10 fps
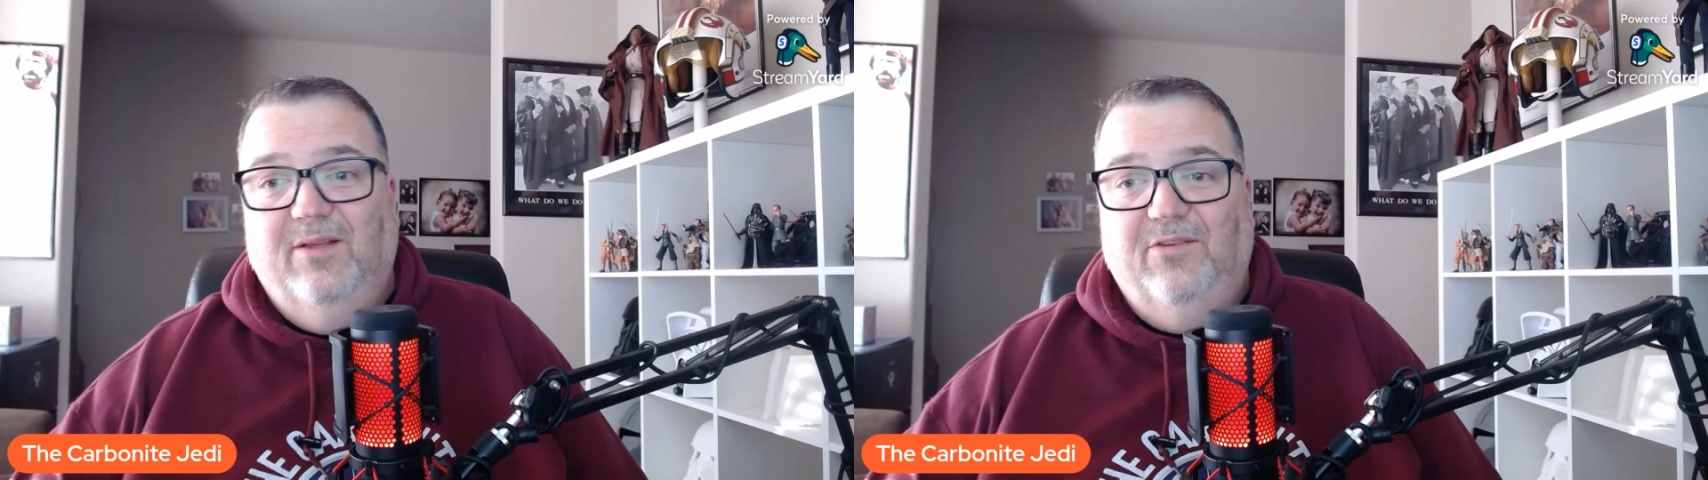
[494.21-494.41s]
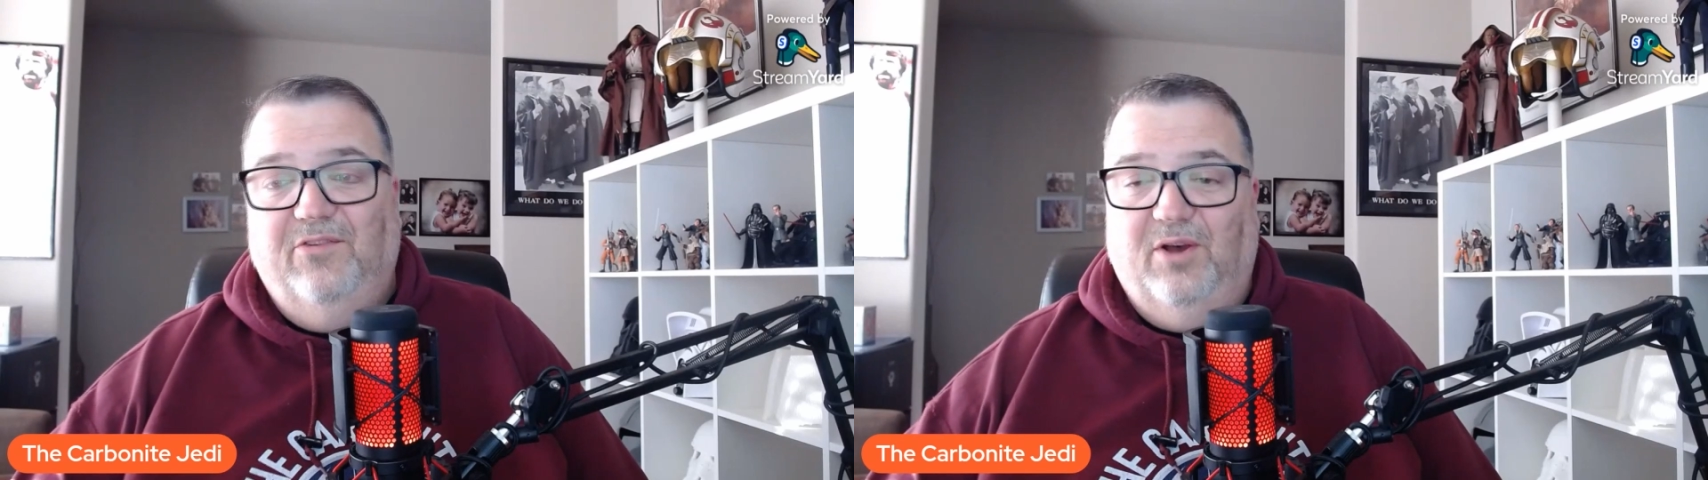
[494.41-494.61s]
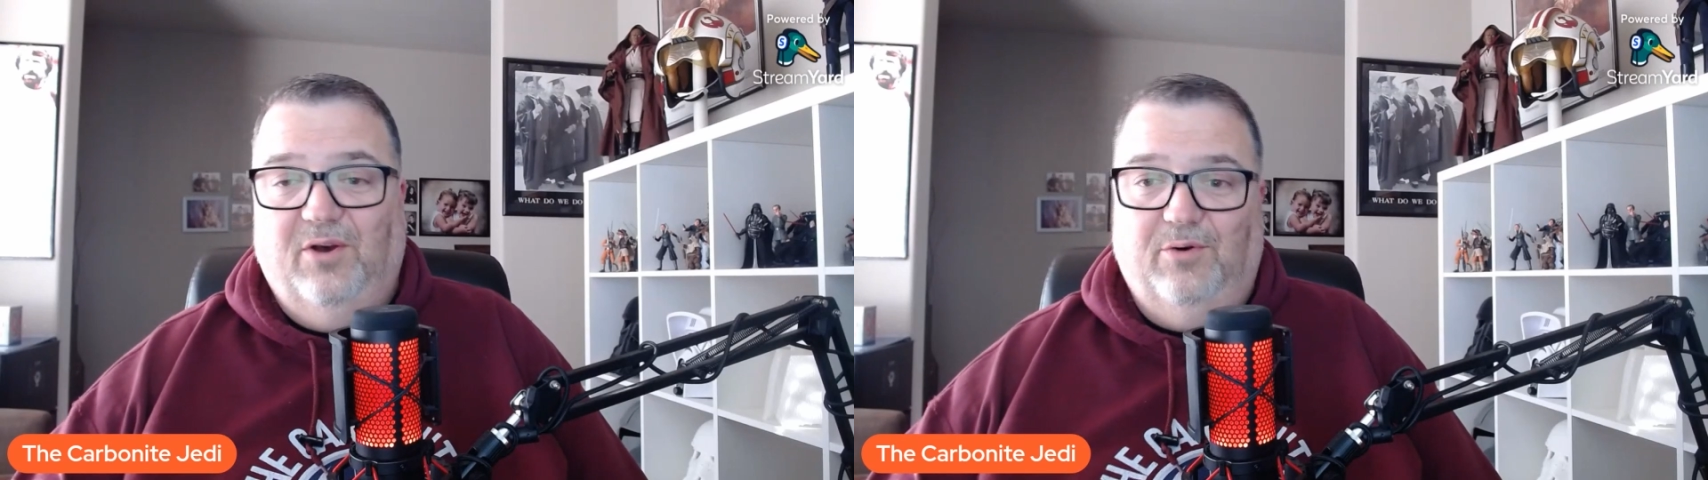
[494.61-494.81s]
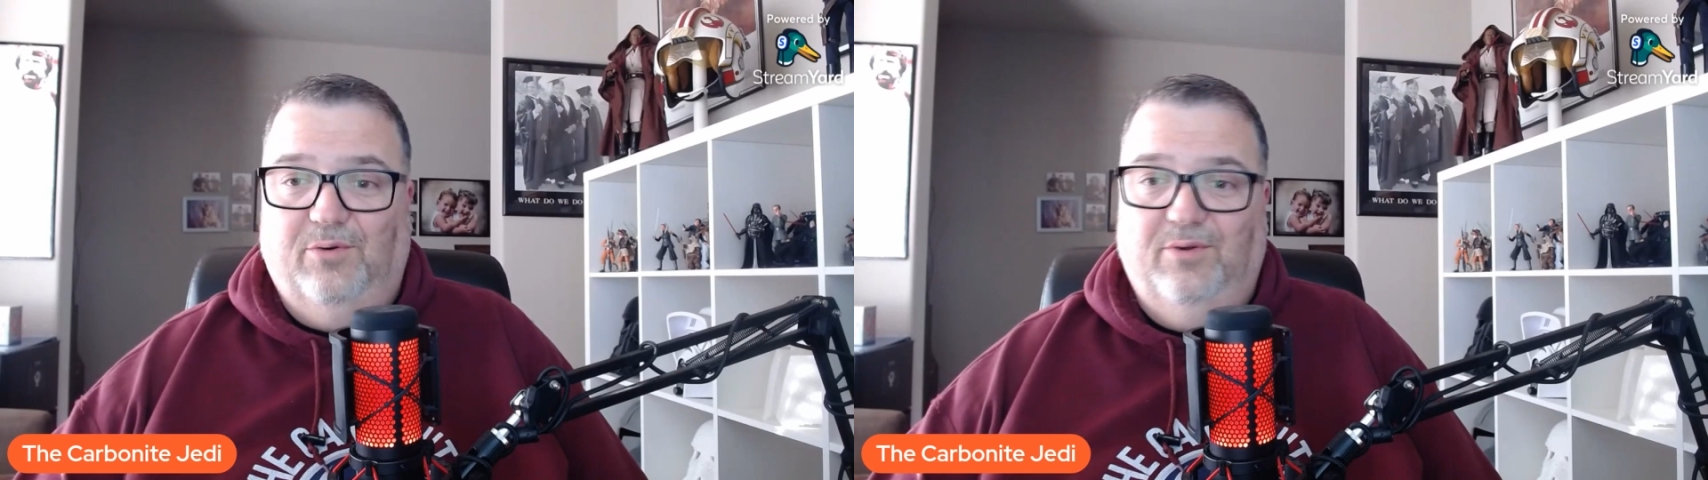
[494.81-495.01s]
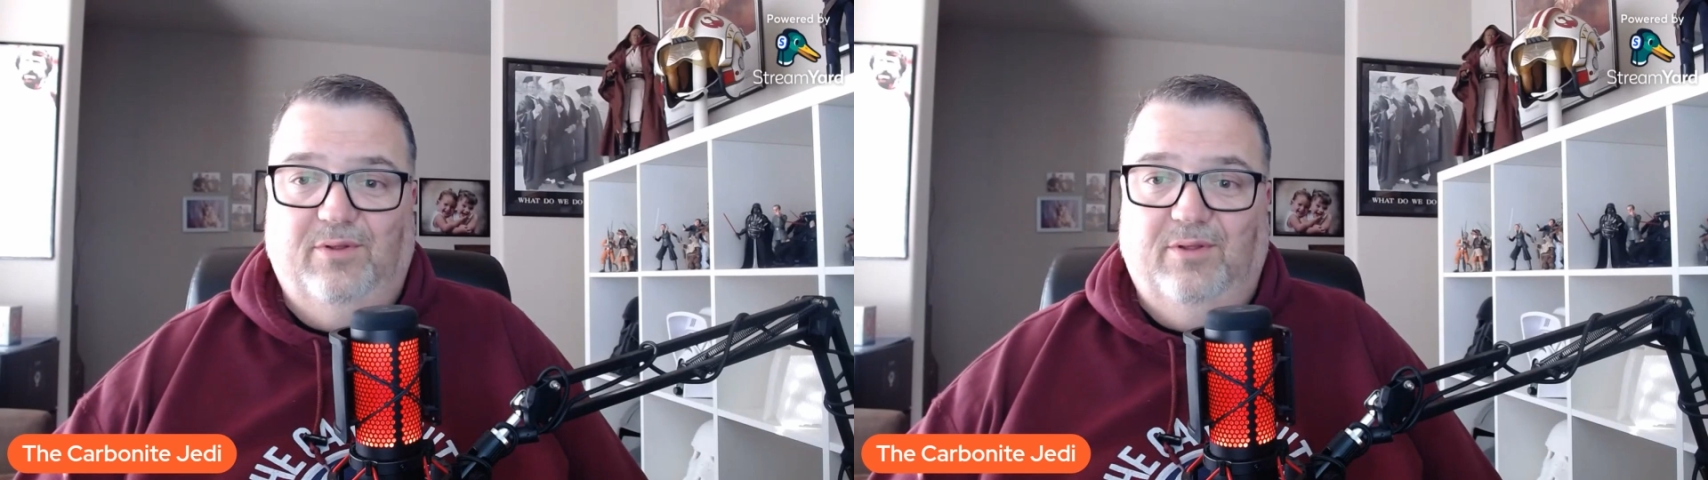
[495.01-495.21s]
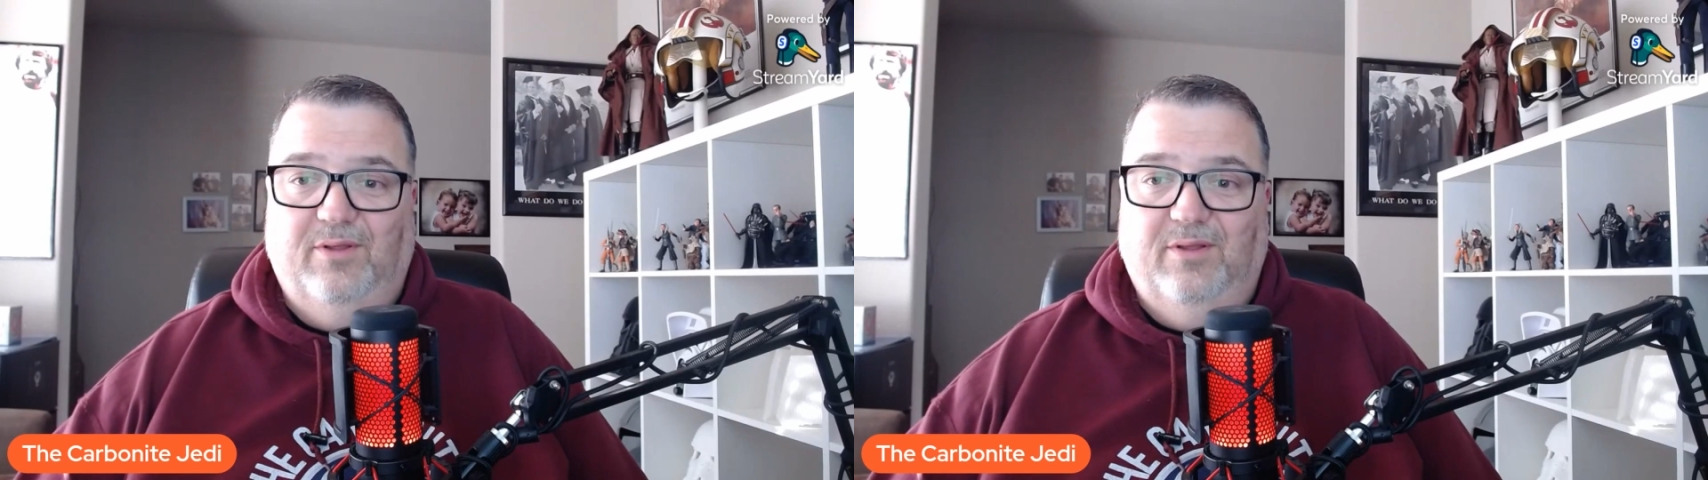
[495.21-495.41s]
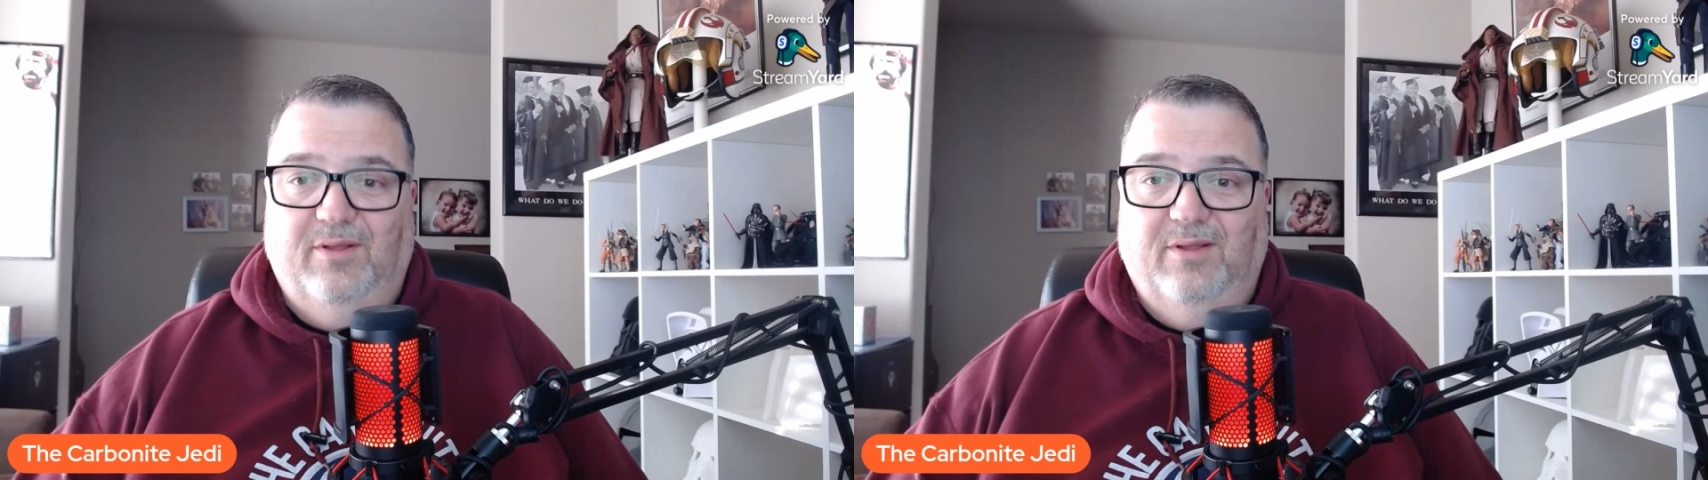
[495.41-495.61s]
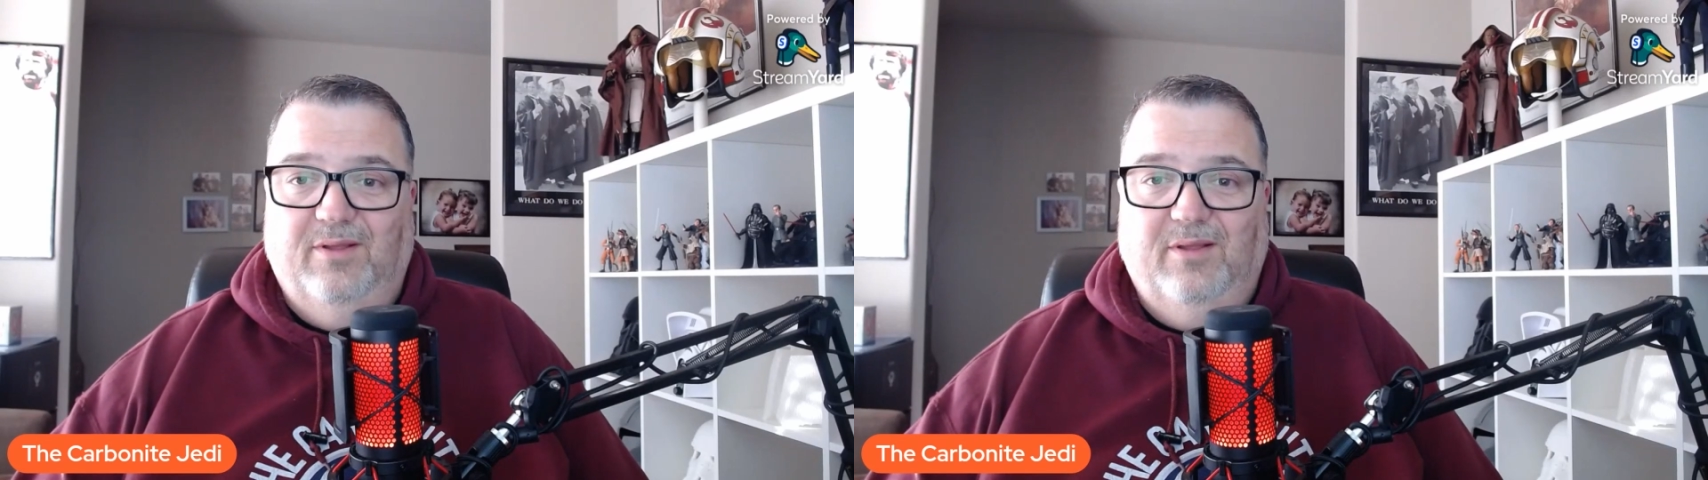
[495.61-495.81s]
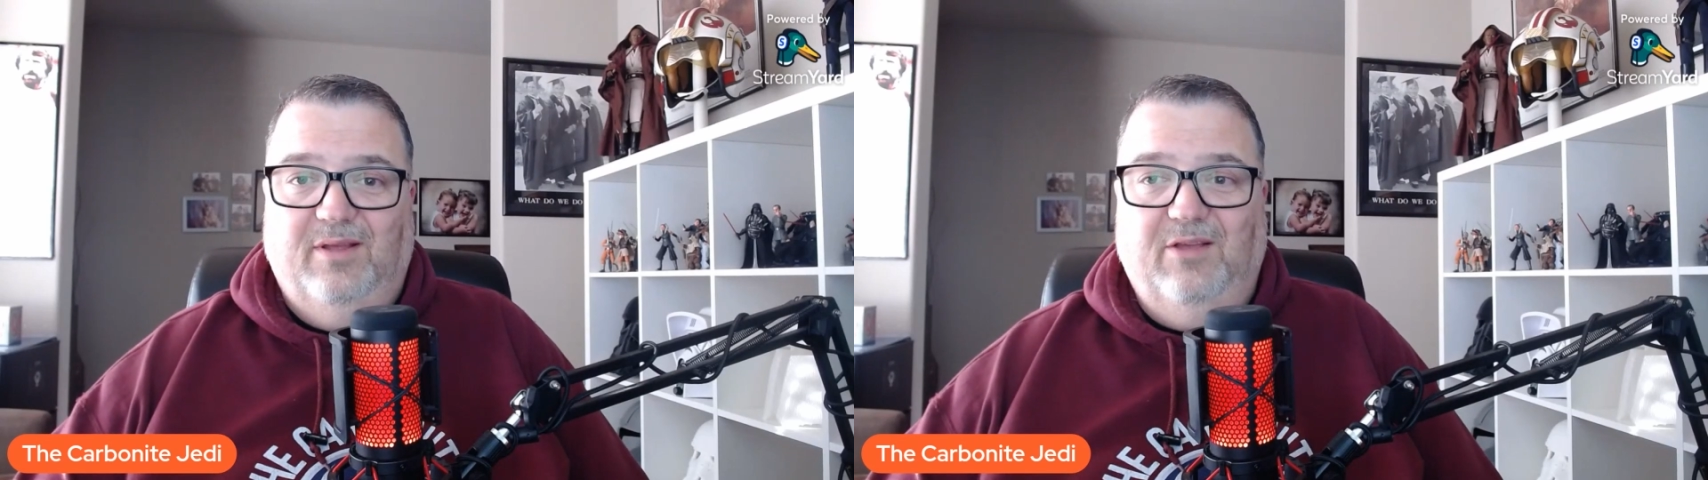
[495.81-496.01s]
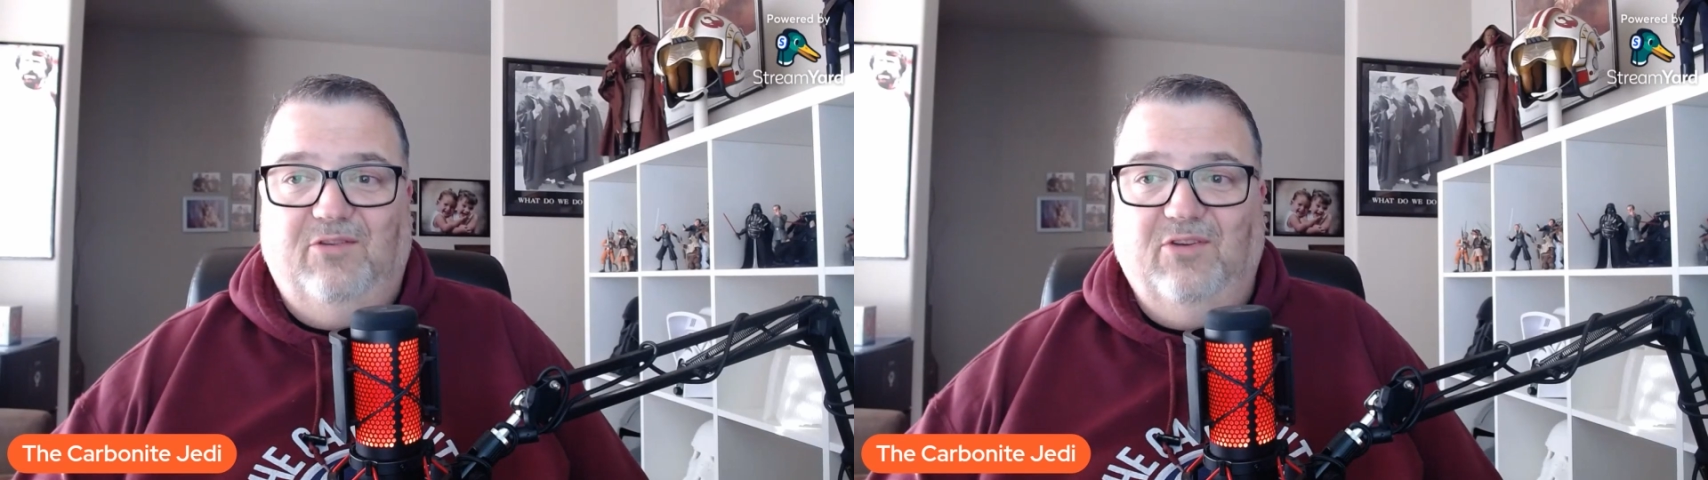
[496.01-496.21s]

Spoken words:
So it